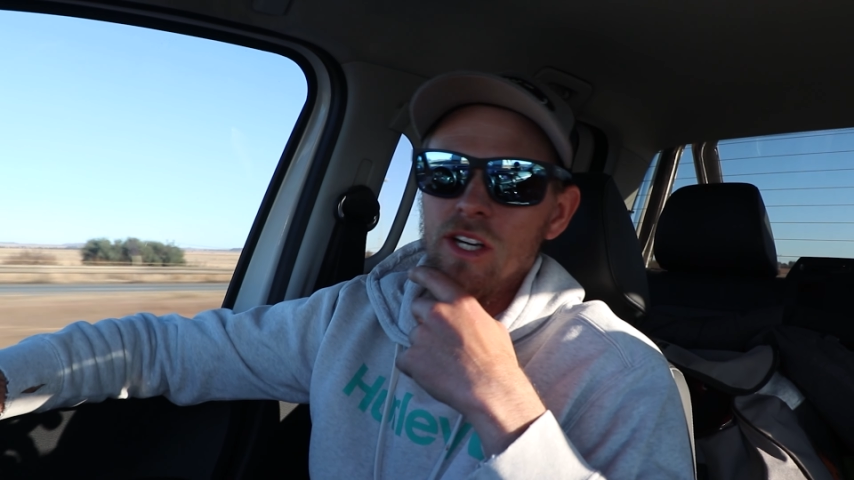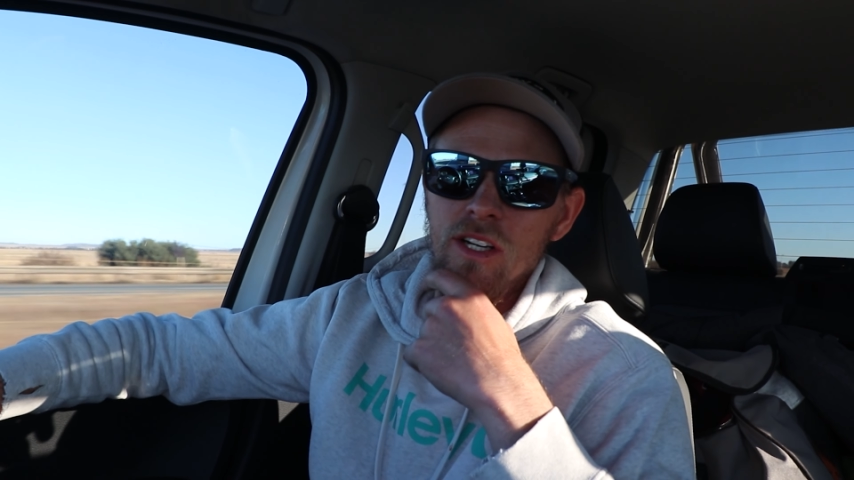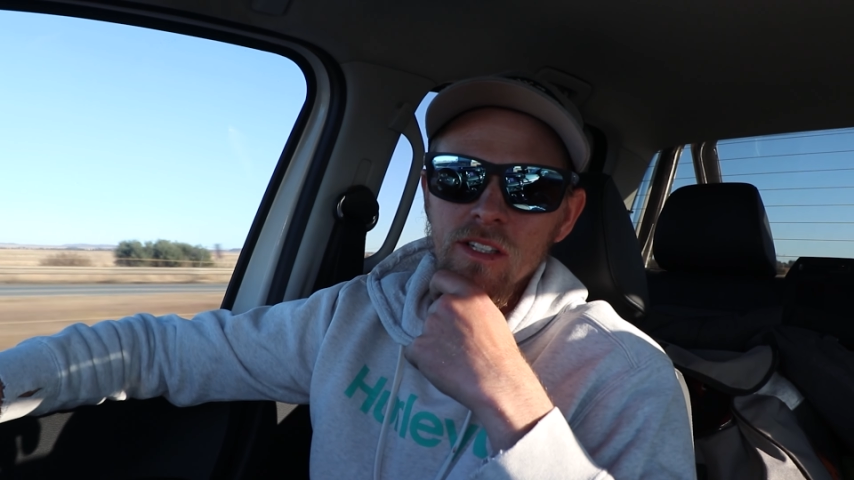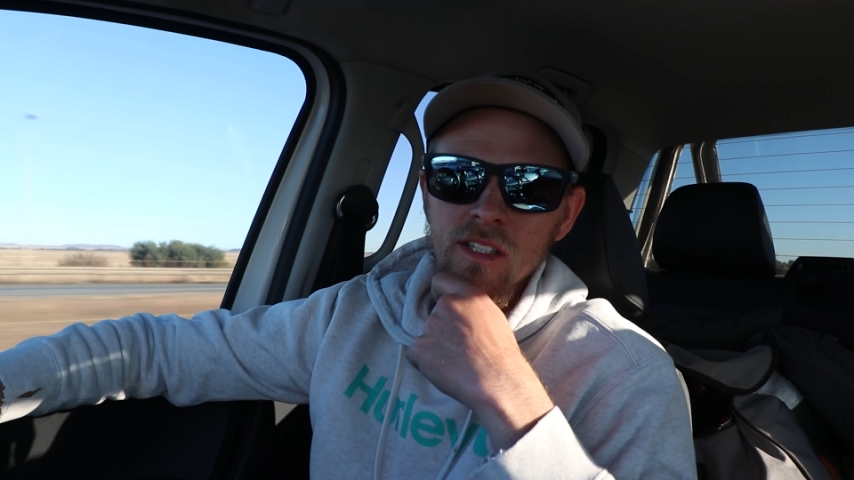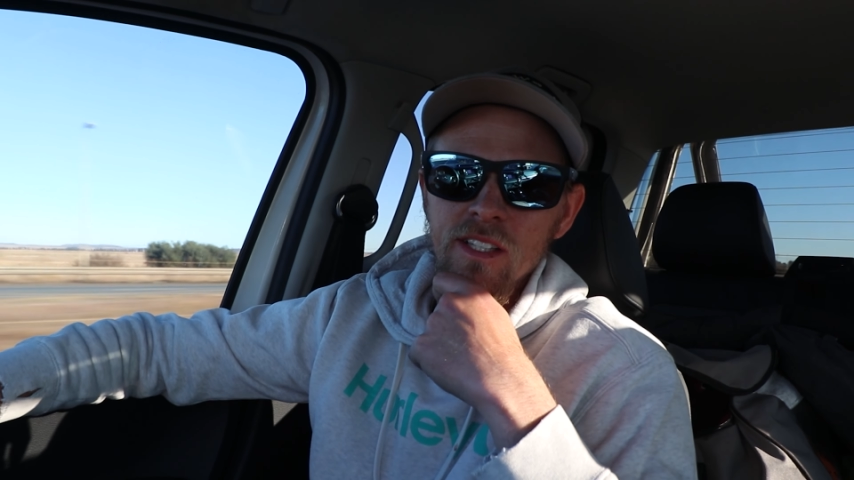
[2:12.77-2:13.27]

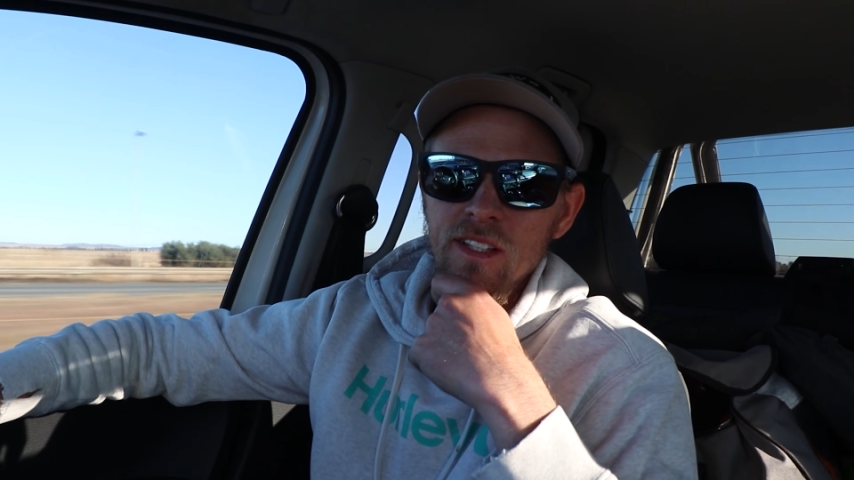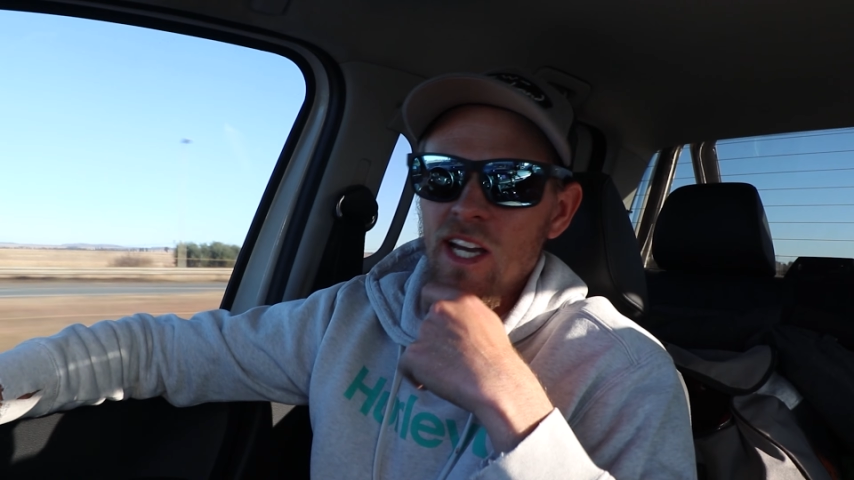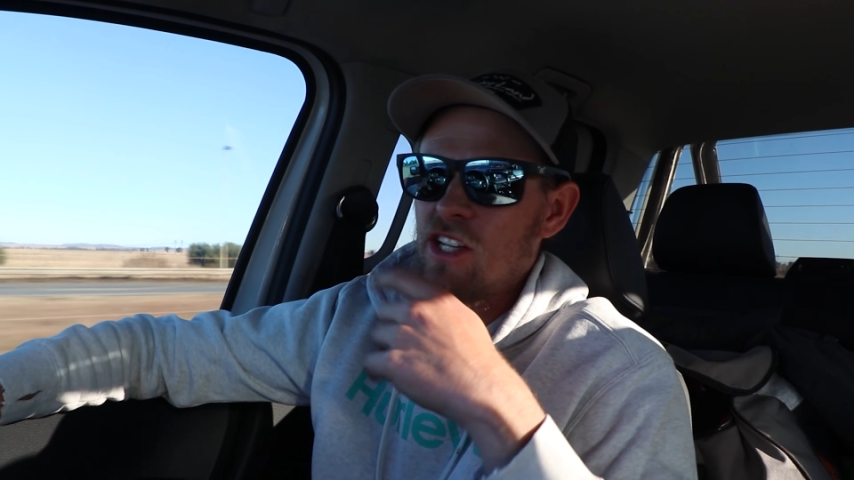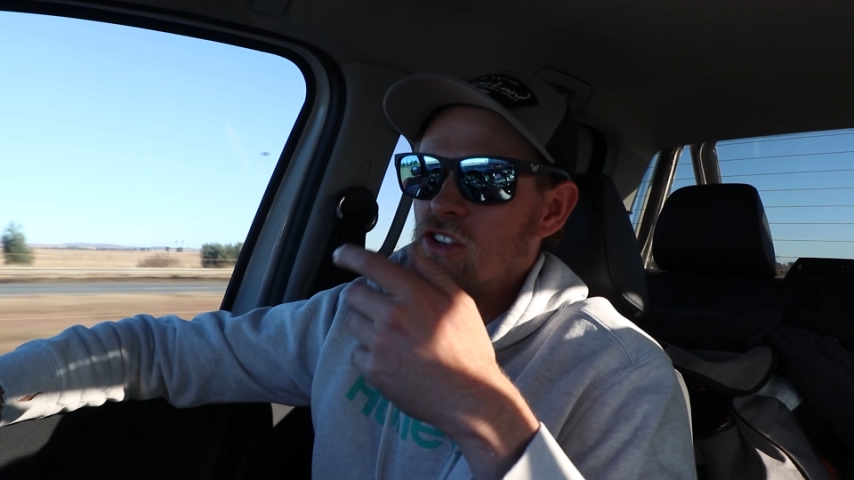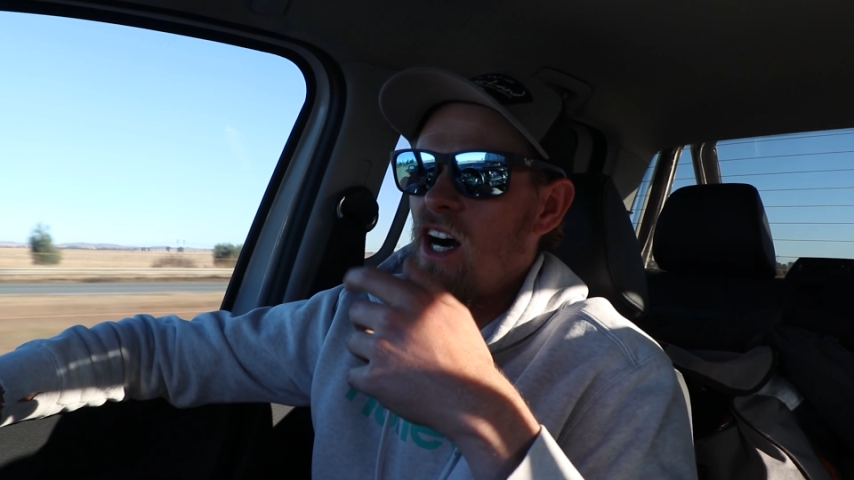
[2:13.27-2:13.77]
know,
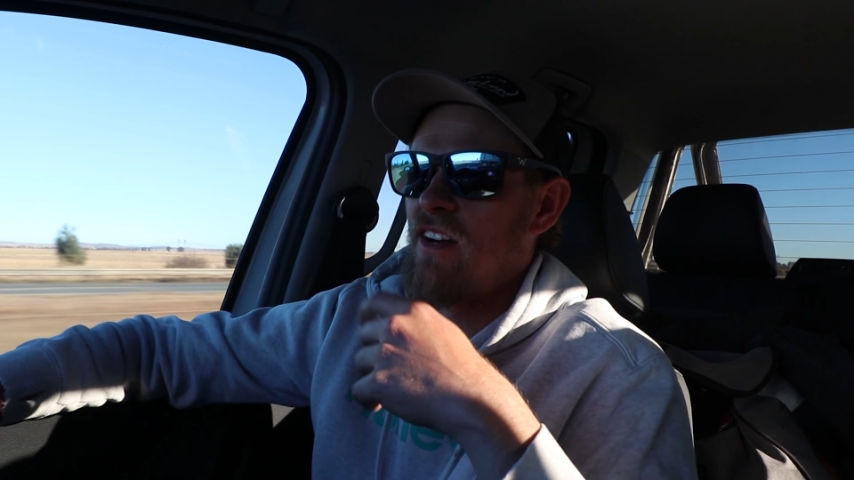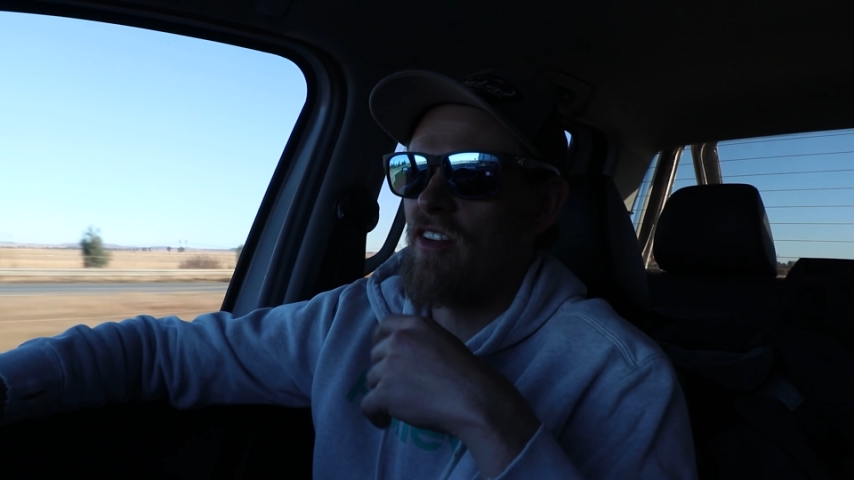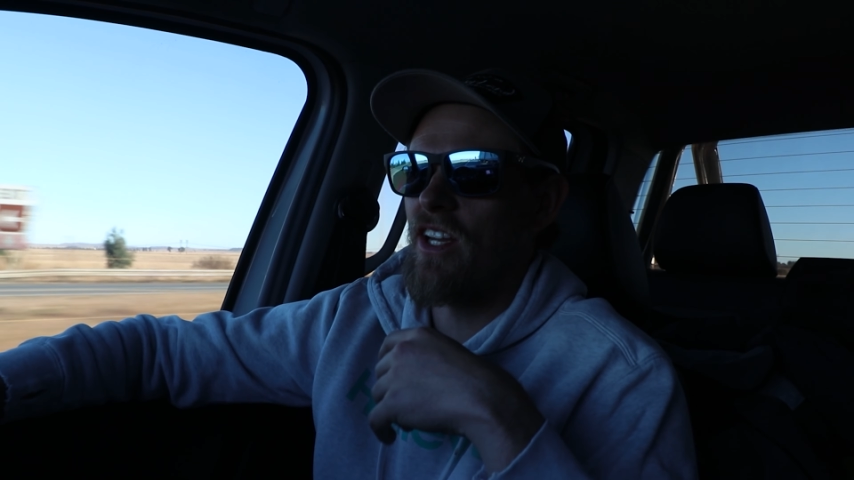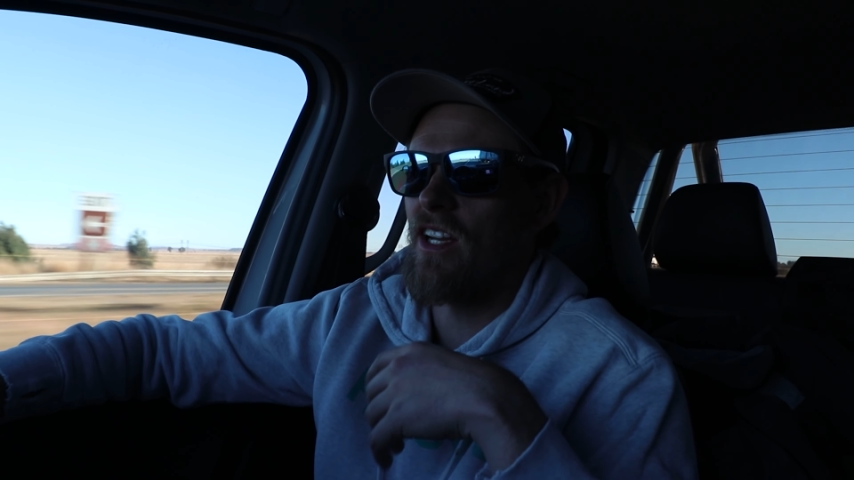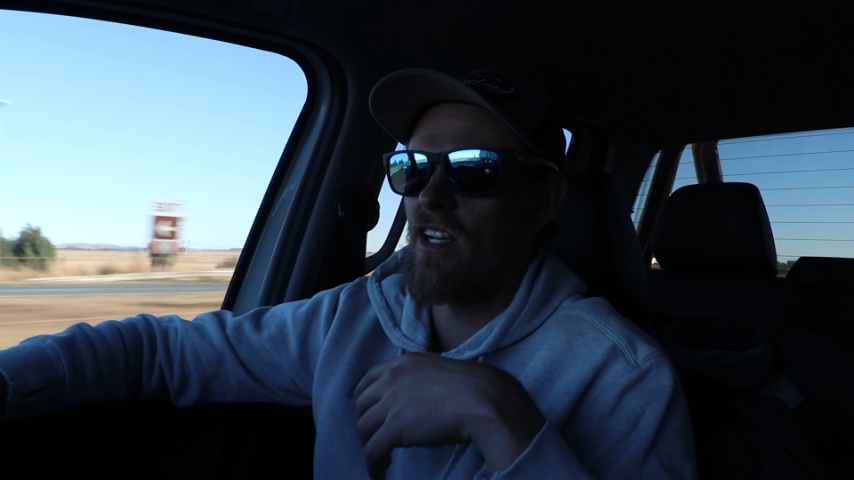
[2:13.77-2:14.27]
like
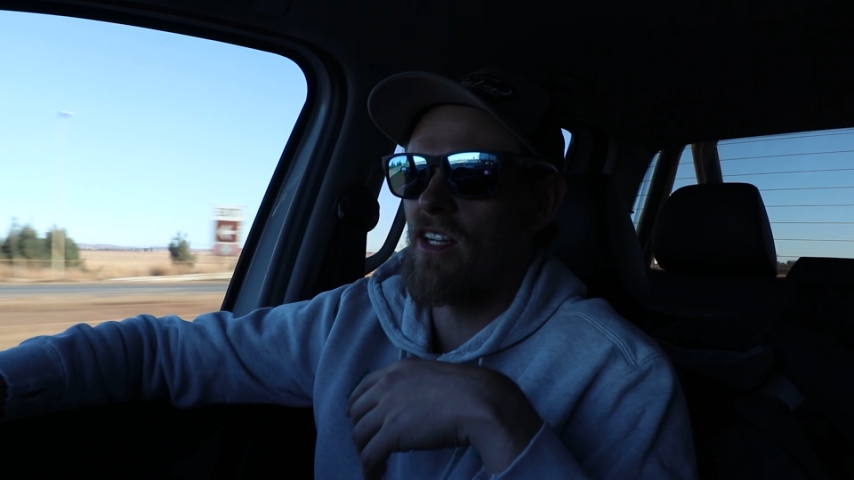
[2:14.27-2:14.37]
driving